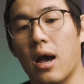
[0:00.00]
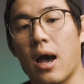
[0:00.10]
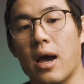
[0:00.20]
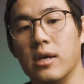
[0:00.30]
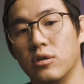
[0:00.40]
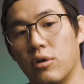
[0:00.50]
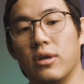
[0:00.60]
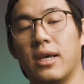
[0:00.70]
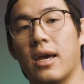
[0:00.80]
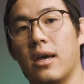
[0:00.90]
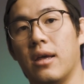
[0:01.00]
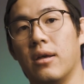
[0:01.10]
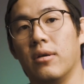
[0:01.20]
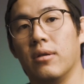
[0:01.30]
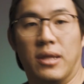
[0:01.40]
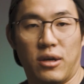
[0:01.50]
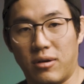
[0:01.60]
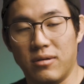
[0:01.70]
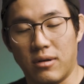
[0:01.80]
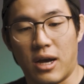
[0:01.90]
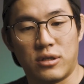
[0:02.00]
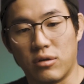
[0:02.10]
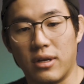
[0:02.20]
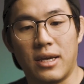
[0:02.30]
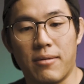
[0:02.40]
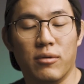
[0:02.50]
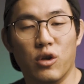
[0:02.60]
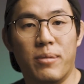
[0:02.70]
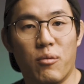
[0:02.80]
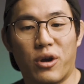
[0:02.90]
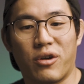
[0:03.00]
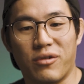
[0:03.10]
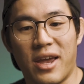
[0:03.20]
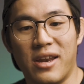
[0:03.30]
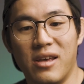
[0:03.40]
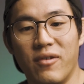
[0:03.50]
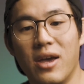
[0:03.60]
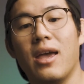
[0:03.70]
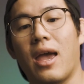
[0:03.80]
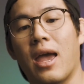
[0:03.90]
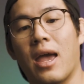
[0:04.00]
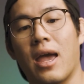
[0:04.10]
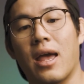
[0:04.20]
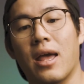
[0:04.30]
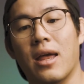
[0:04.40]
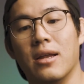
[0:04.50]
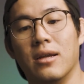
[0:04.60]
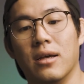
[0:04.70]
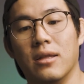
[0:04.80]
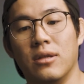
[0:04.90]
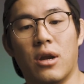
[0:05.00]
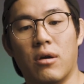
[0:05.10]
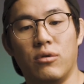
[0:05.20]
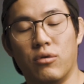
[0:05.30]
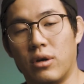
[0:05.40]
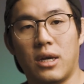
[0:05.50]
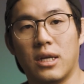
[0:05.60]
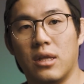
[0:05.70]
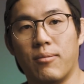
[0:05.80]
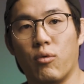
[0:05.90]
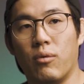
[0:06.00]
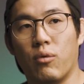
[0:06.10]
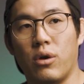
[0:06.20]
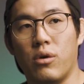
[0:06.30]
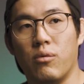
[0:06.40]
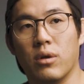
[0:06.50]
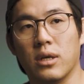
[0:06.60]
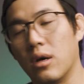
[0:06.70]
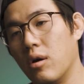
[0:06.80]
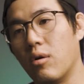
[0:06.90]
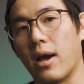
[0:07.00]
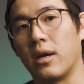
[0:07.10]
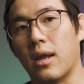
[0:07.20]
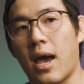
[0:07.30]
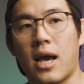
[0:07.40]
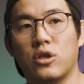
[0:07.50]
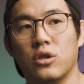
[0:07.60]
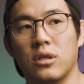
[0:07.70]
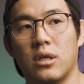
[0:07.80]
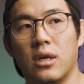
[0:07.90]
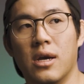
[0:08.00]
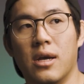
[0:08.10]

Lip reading: I started to get a little bit more creative, and you're gonna get to the point where you realize, oh, I could actually